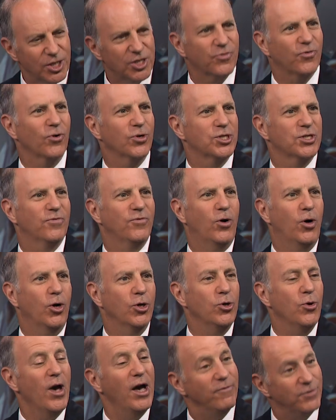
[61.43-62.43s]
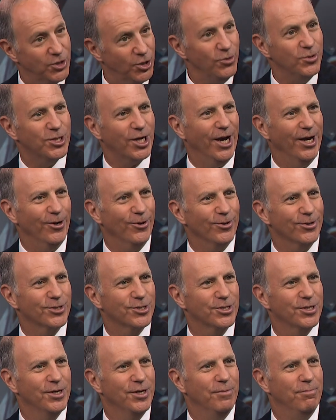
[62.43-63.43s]
us, first of all, you have two
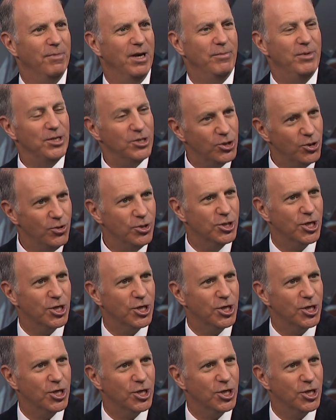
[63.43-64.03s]
titles, maybe two